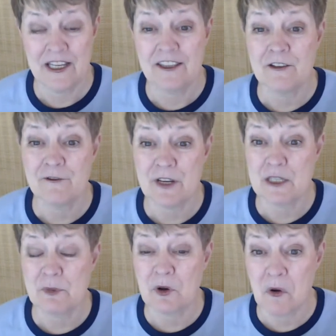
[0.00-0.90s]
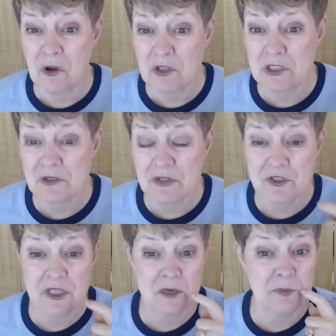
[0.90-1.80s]
Then Facebook also
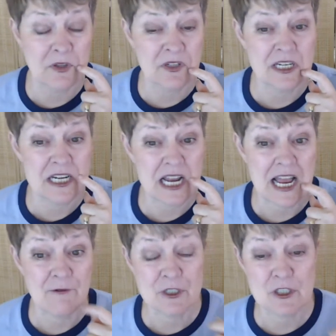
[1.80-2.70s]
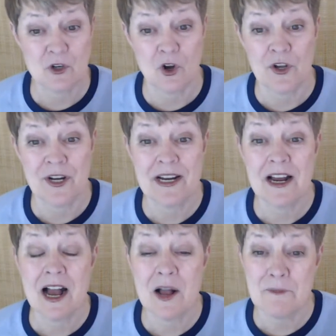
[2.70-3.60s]
gives you the ability to have what's called
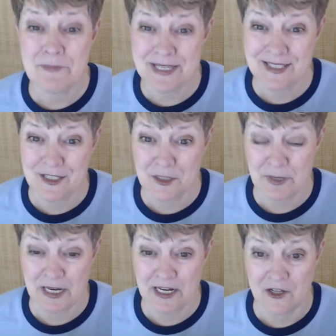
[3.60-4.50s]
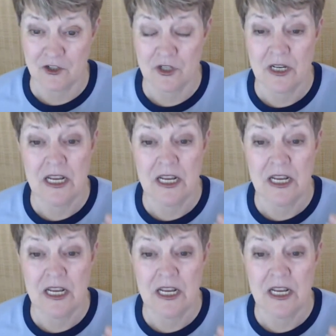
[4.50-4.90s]
a business page.